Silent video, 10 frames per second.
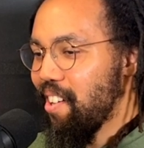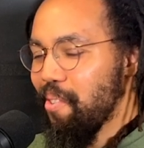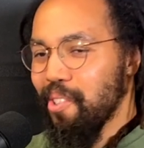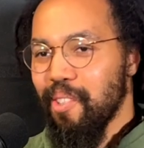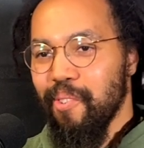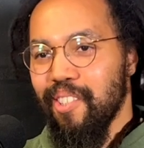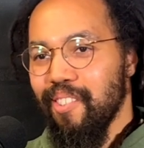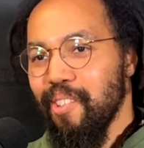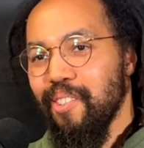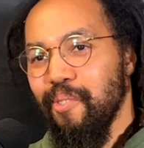What's
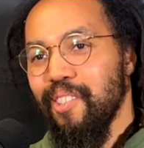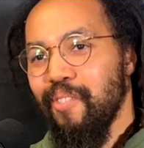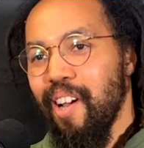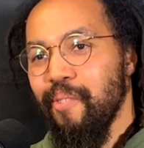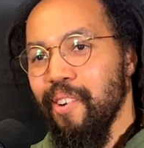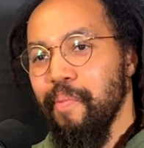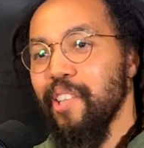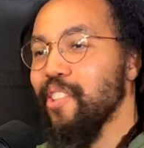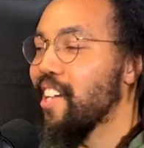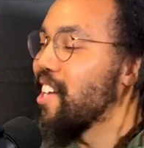the right word?
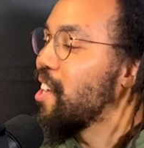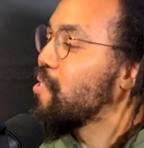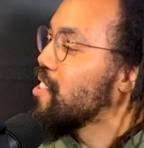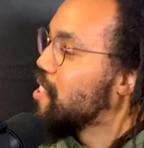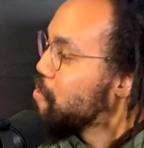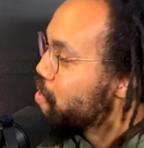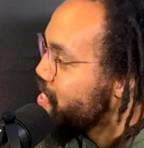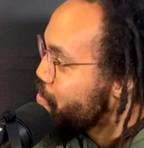Make sure you get enough sleep.